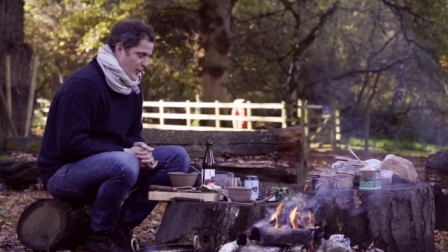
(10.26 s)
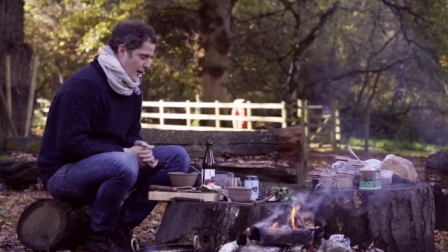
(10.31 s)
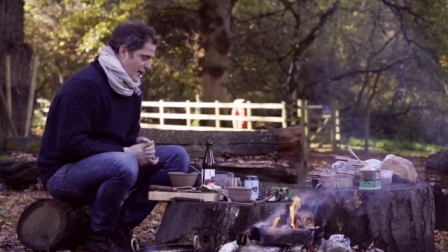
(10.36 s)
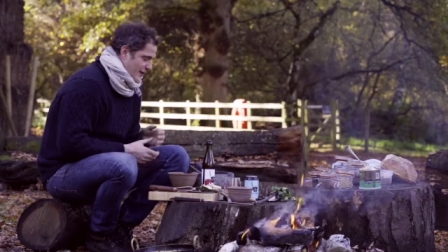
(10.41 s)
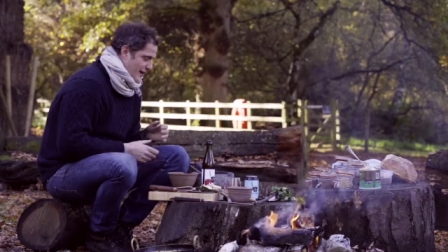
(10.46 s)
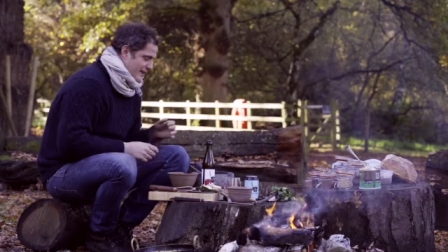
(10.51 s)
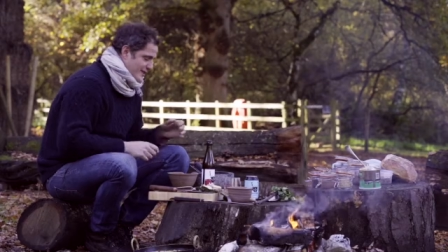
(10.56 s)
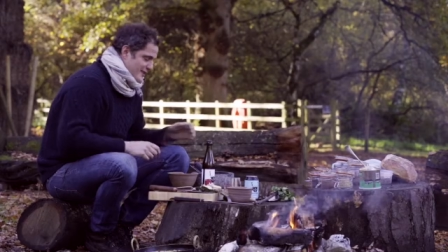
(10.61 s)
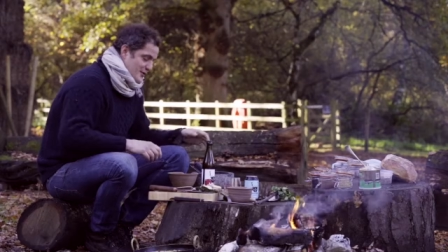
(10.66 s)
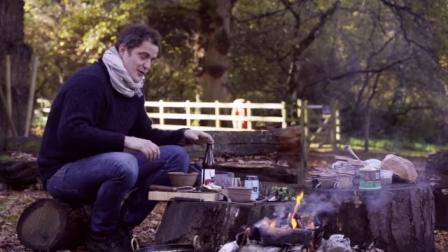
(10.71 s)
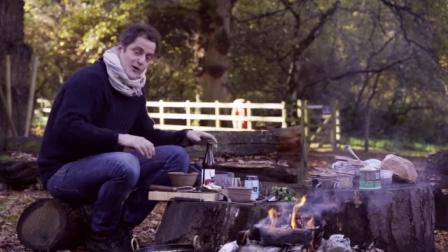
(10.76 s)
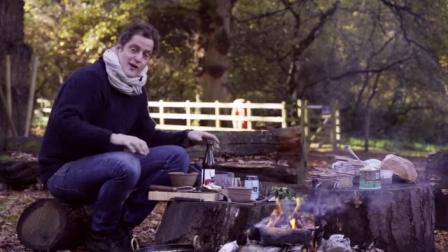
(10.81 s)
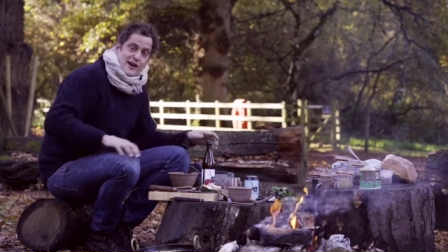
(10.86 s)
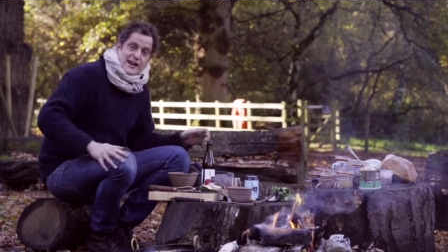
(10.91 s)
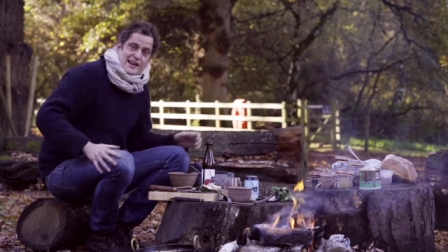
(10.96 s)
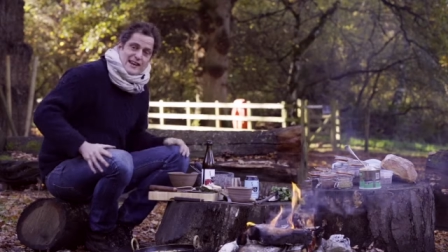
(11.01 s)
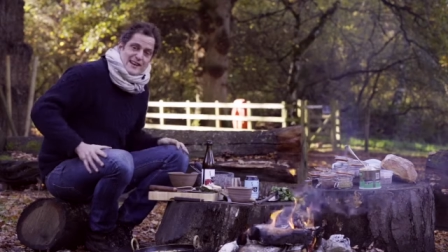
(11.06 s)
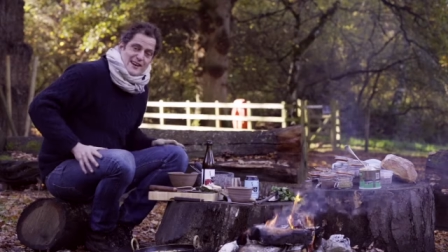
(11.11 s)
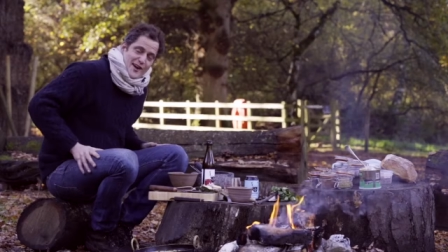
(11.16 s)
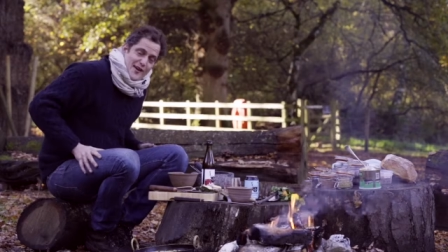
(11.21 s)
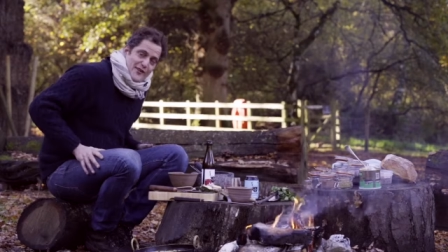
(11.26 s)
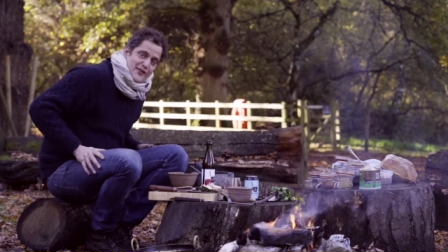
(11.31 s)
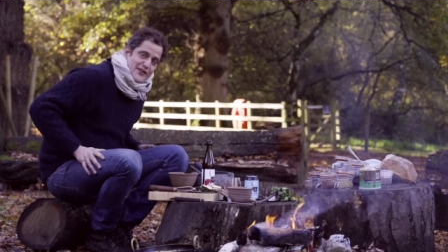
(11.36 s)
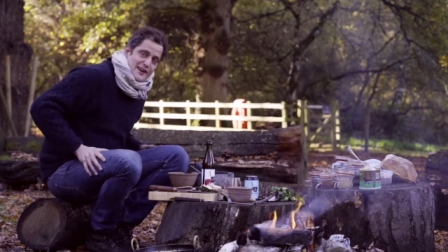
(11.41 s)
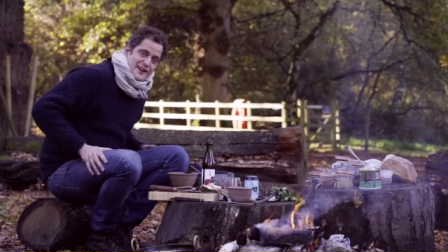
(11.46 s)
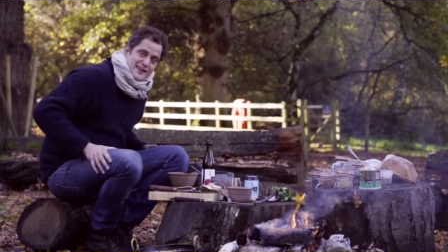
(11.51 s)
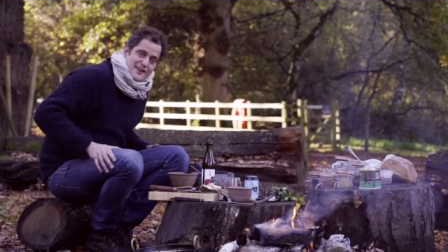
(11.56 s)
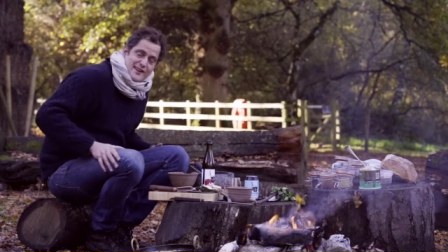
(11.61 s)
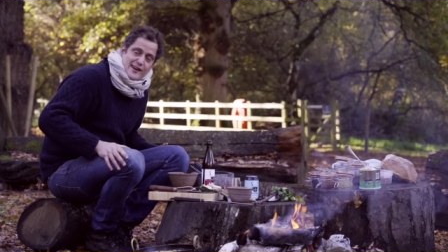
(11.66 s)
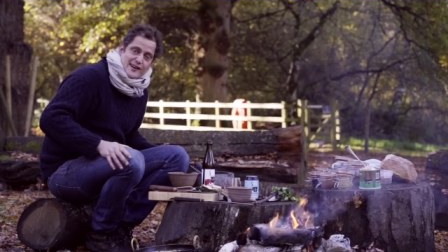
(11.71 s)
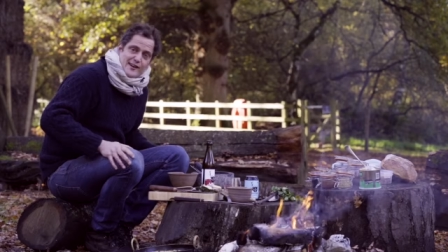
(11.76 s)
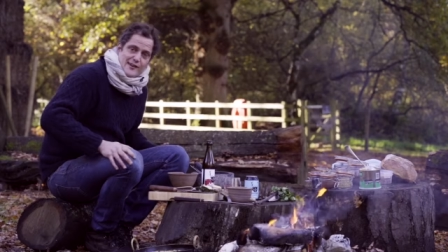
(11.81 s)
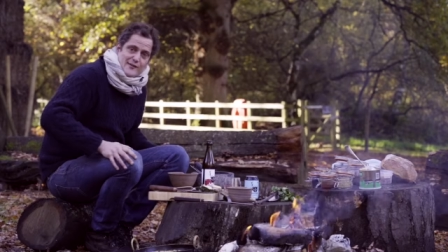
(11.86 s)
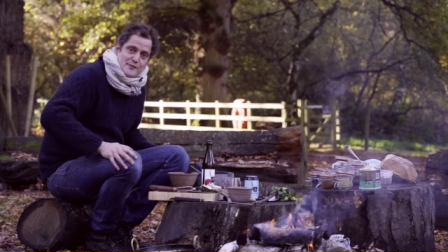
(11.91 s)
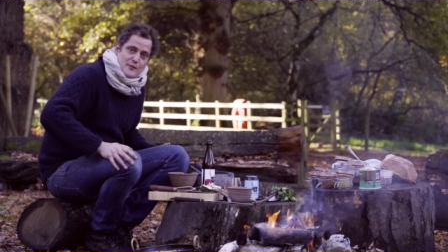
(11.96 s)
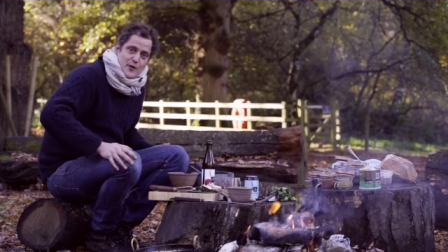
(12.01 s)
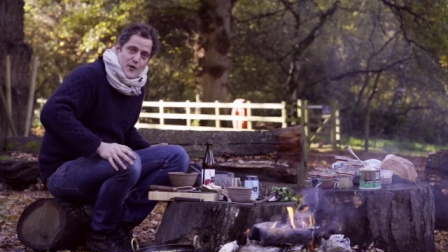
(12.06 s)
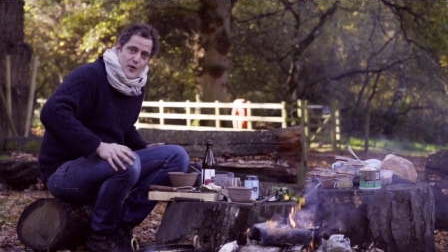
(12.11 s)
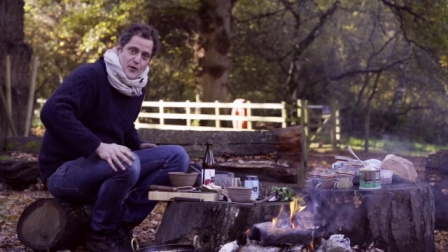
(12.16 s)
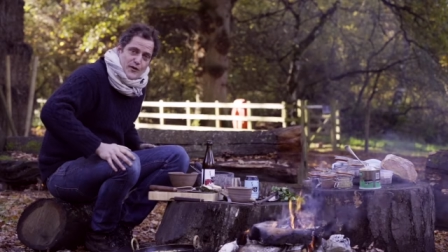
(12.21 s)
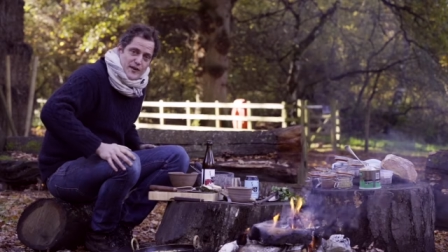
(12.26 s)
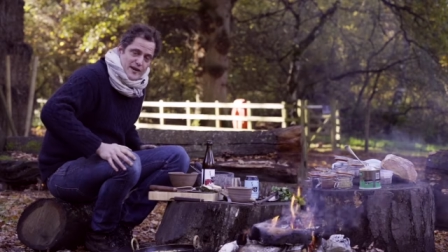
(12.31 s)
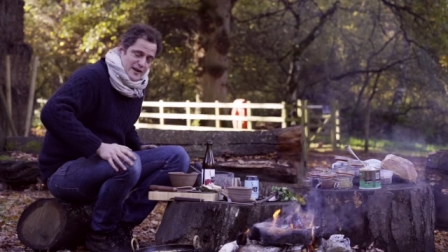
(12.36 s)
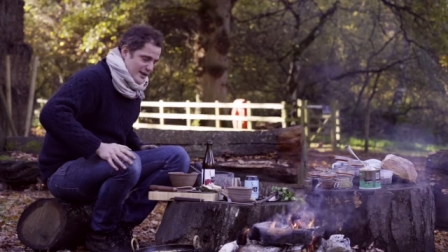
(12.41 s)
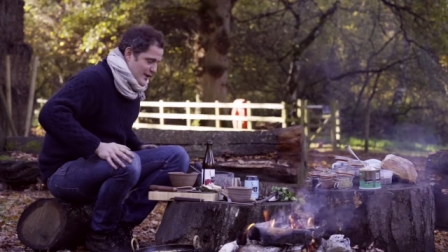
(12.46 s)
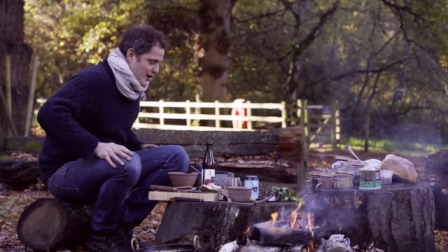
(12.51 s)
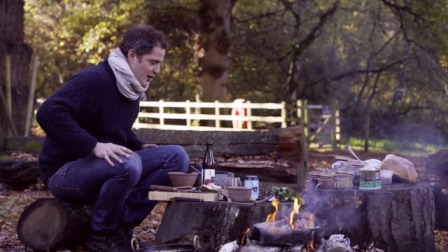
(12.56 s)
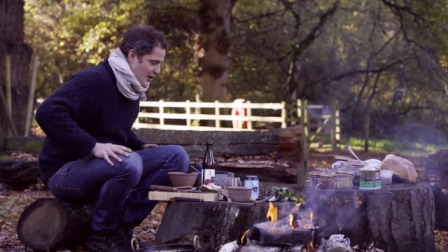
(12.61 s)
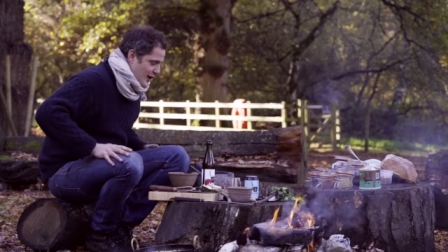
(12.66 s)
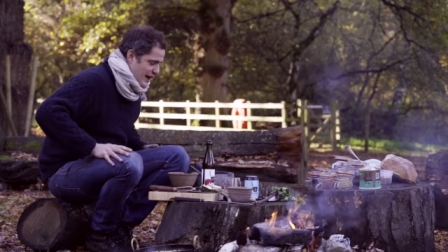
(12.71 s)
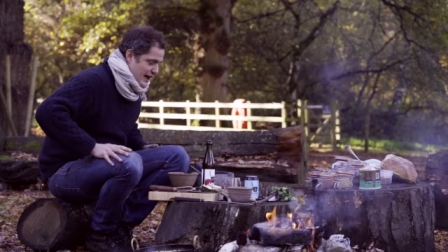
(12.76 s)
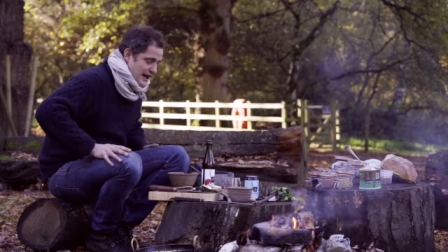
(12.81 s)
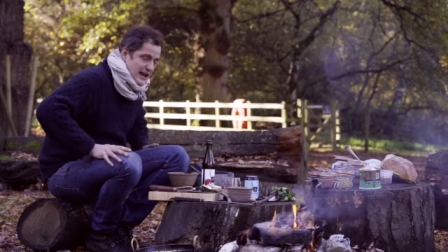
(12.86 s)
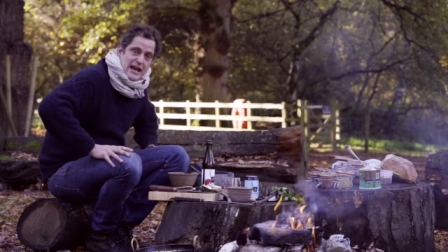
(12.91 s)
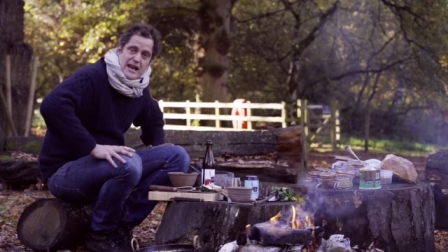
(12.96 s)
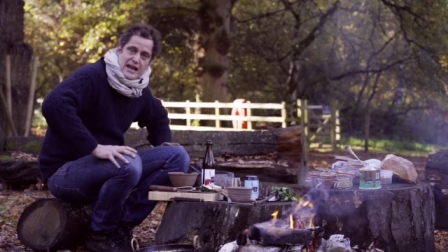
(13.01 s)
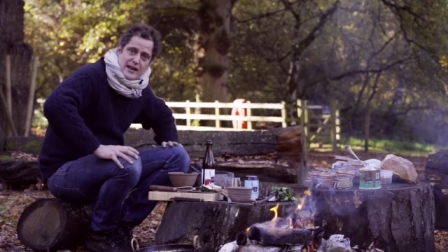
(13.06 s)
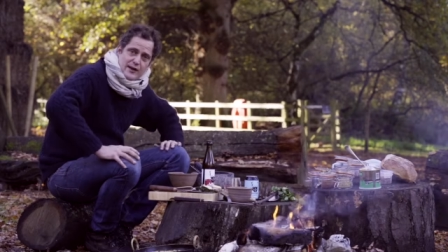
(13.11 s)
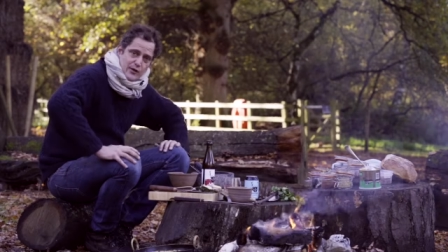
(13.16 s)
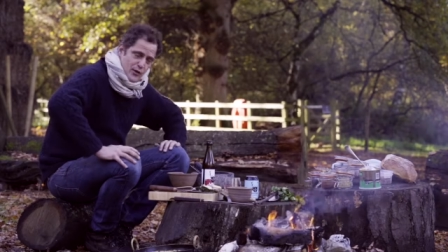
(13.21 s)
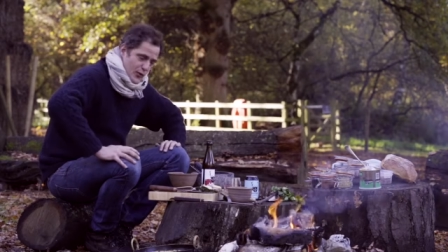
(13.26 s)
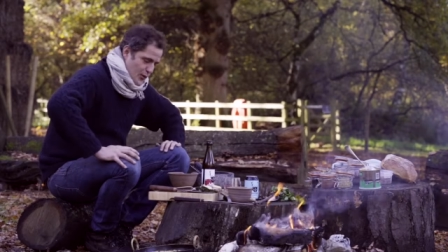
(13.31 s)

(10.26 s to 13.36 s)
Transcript: Well, there's really nothing that I love more than cooking in